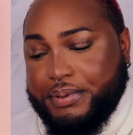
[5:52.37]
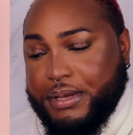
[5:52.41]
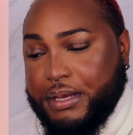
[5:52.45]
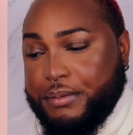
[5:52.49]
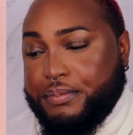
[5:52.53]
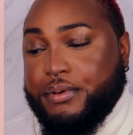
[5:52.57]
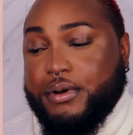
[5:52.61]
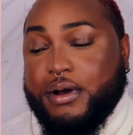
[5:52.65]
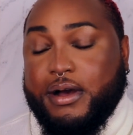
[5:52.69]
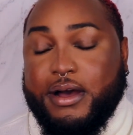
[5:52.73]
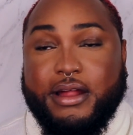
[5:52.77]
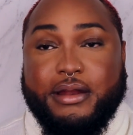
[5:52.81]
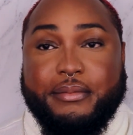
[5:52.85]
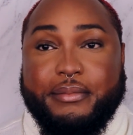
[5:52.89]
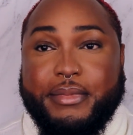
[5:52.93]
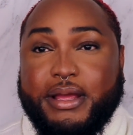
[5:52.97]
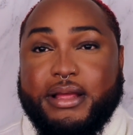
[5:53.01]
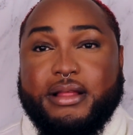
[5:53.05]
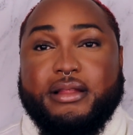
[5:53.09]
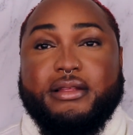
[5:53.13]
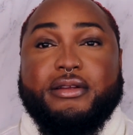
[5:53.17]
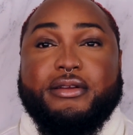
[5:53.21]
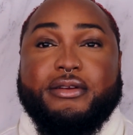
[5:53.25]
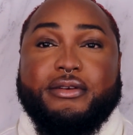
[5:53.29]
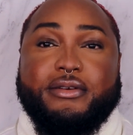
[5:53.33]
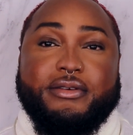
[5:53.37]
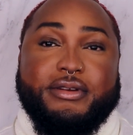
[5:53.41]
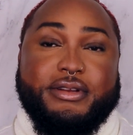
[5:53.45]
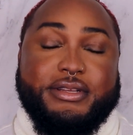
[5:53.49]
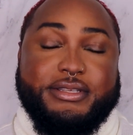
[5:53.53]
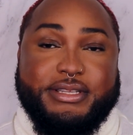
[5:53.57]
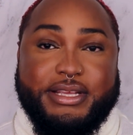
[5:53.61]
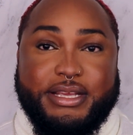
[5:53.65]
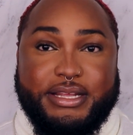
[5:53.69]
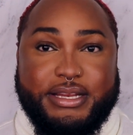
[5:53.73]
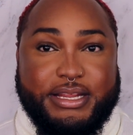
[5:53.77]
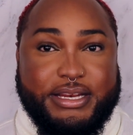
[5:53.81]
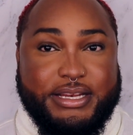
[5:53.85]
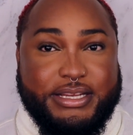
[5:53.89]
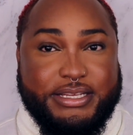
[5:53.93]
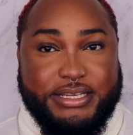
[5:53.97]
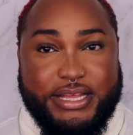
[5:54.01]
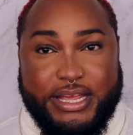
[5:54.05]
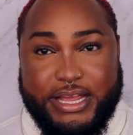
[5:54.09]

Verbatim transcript: people automatically want to say that it's